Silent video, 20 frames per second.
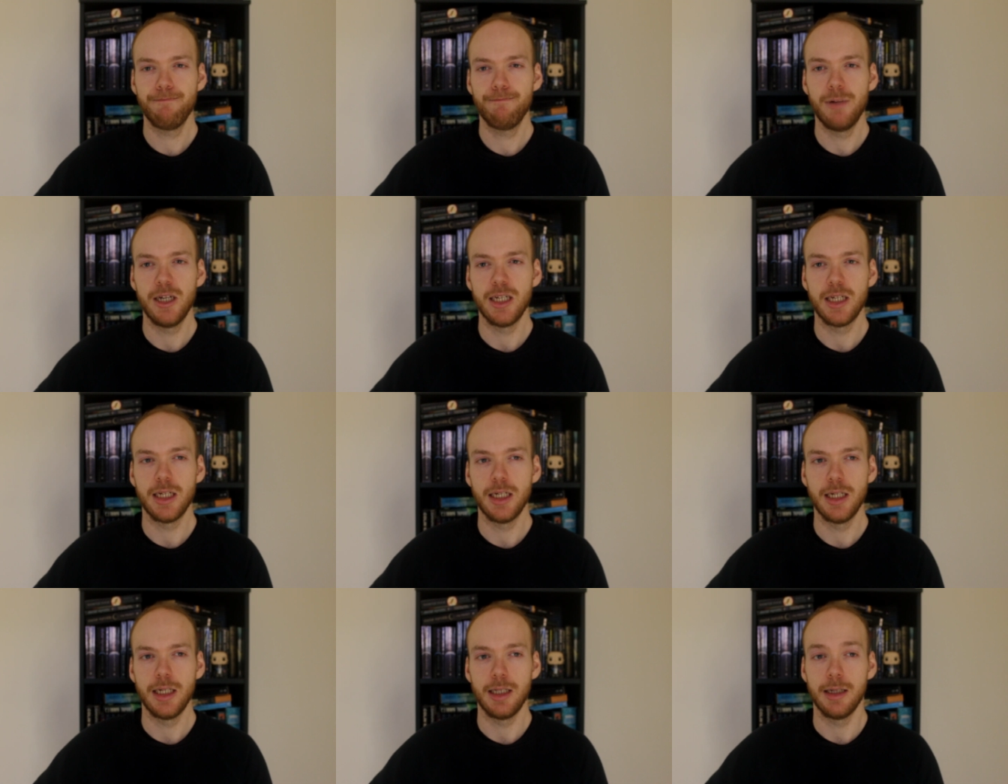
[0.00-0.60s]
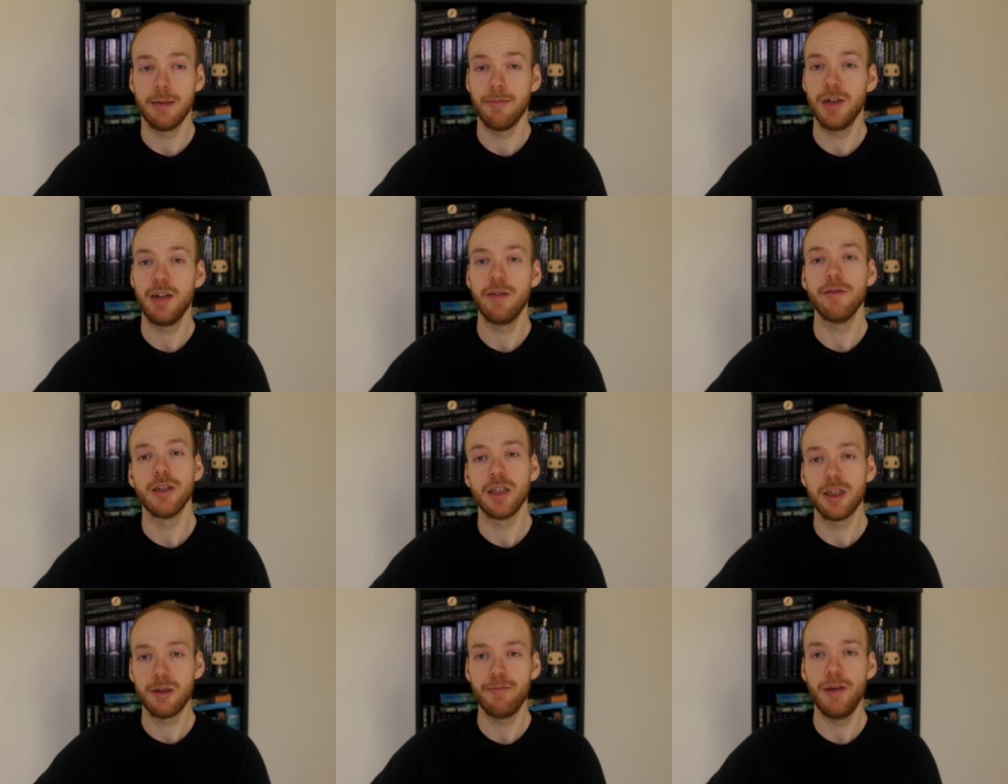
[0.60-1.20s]
which is a bit
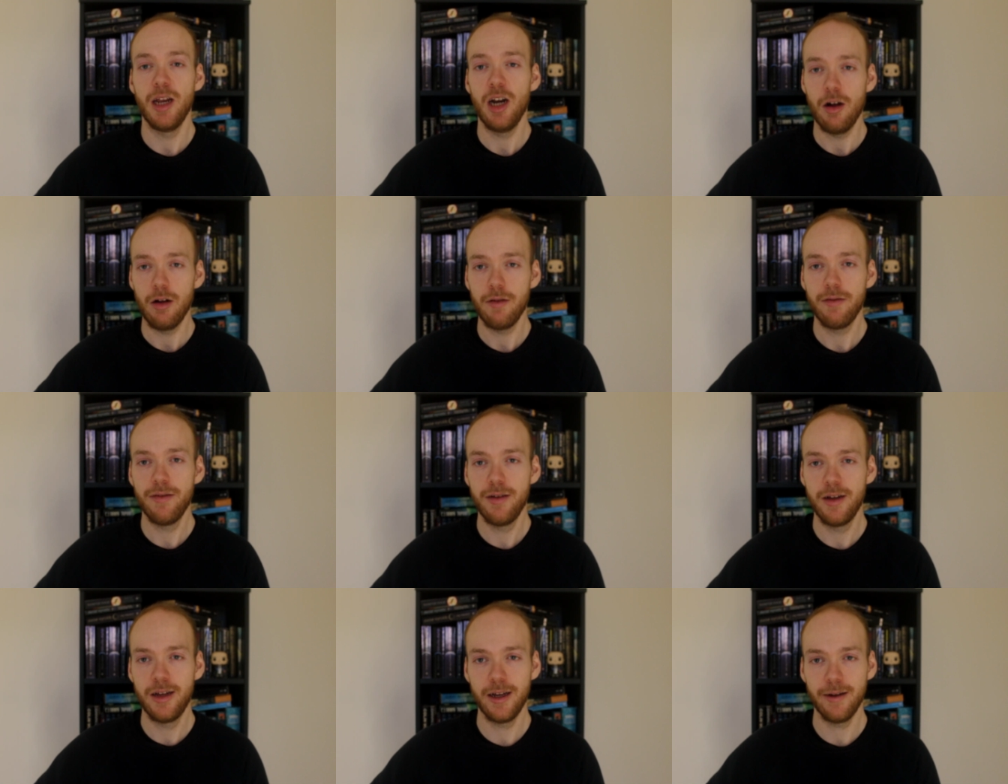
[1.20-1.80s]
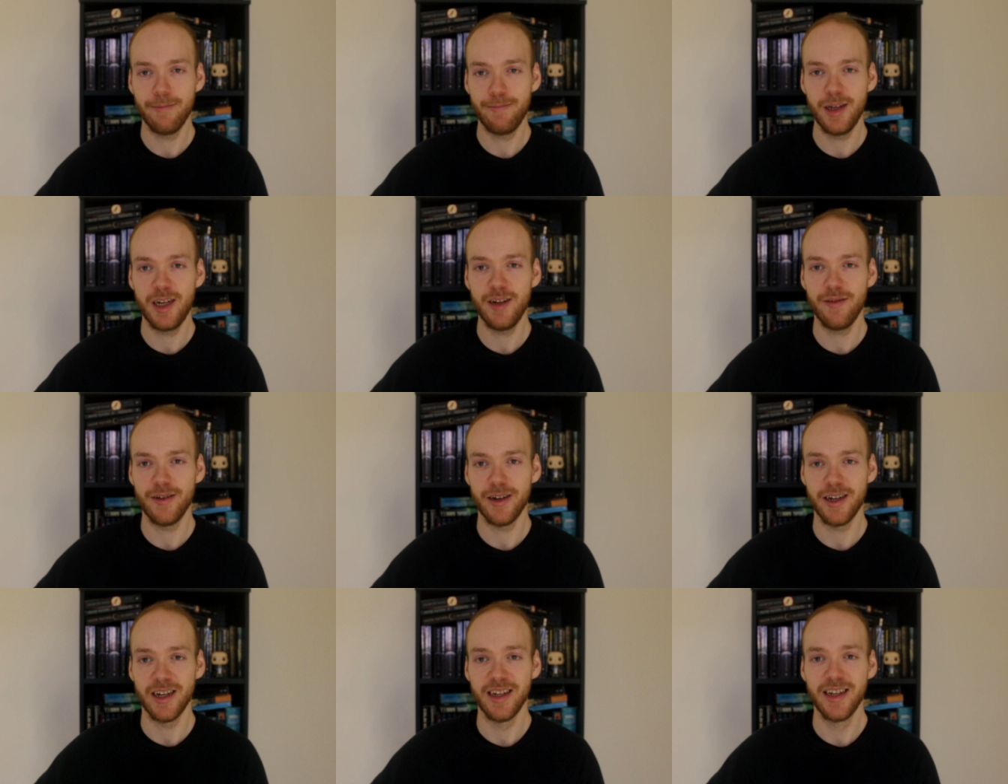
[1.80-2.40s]
of a spin-off, a bit
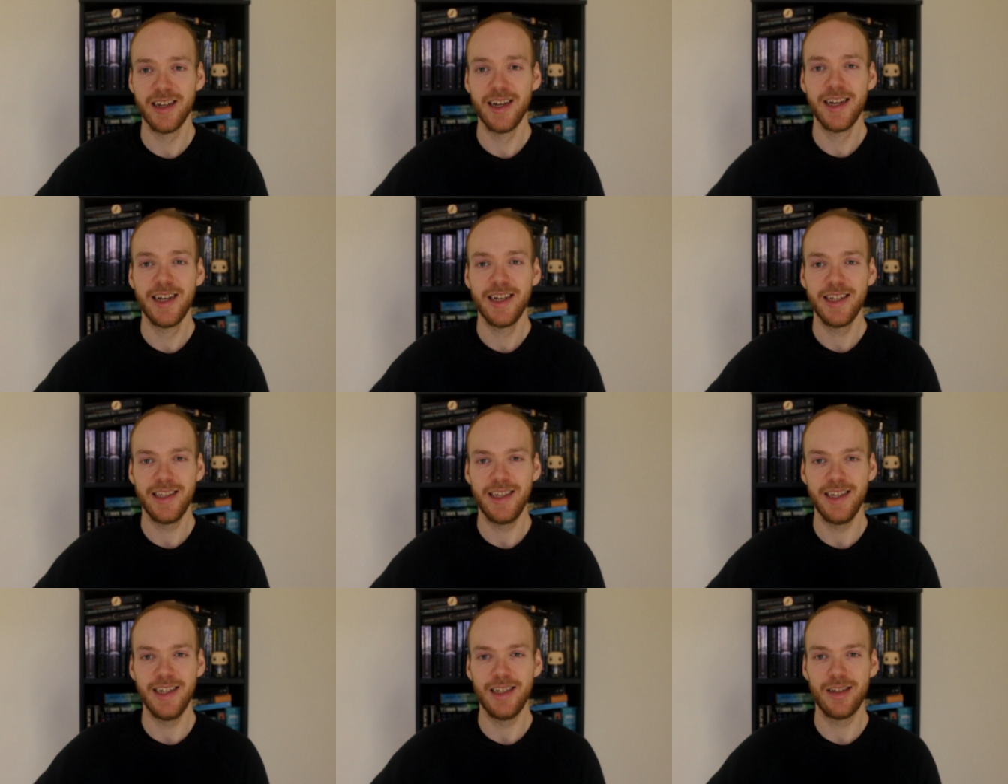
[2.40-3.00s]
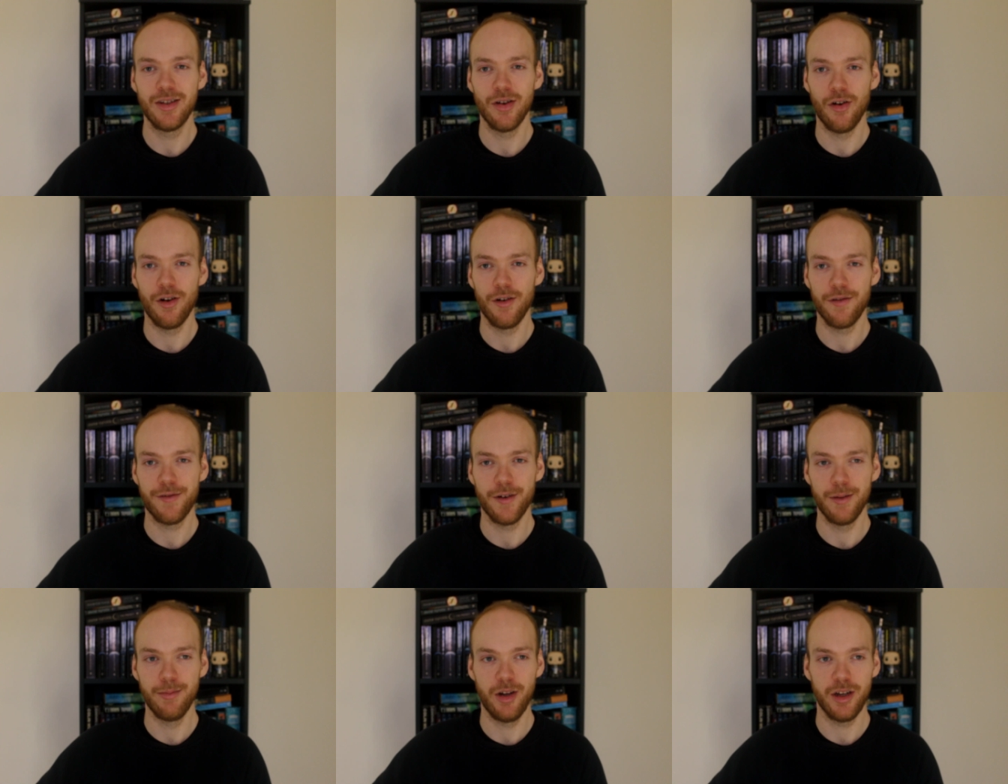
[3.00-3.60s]
of a detour
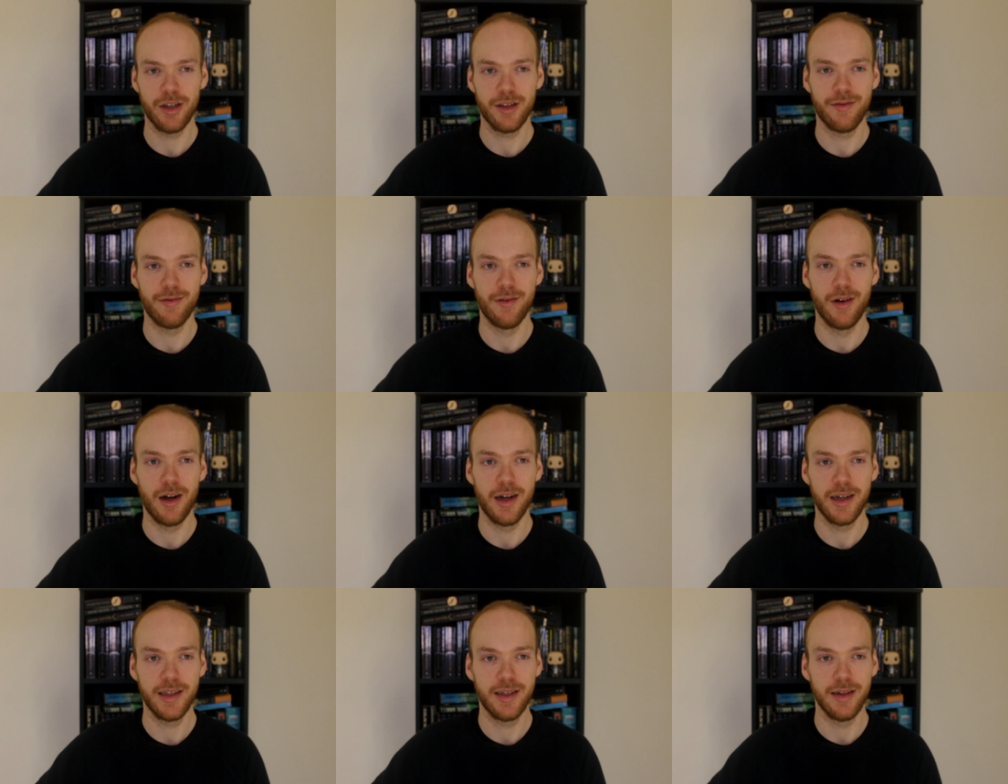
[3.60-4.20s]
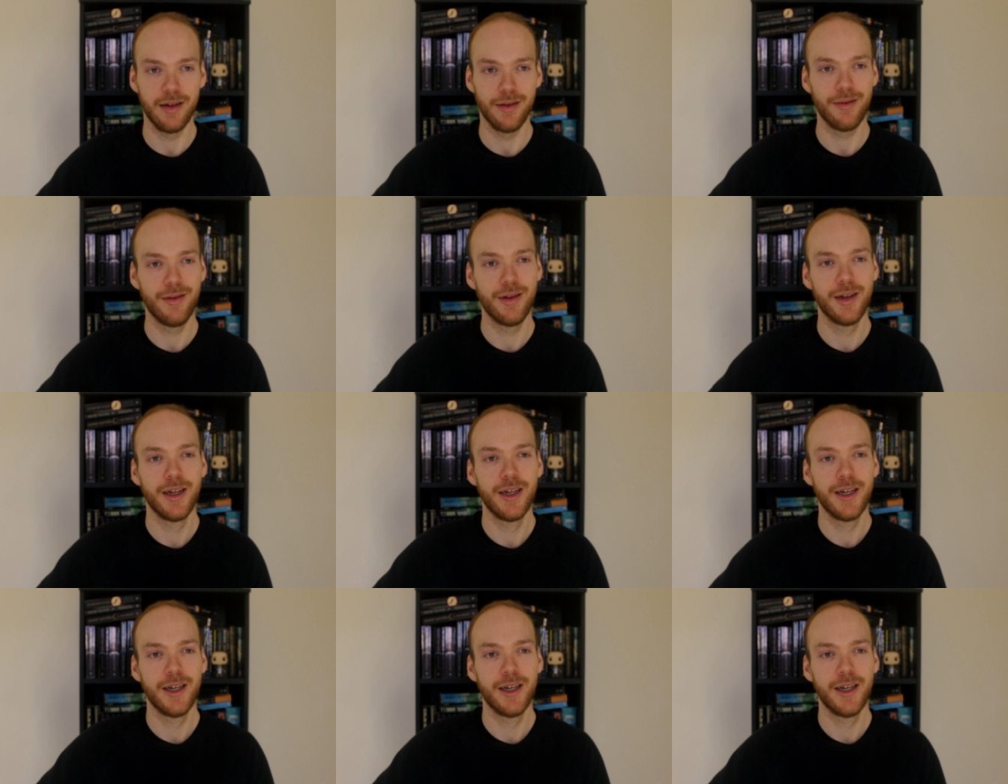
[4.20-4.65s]
from Nosferatu.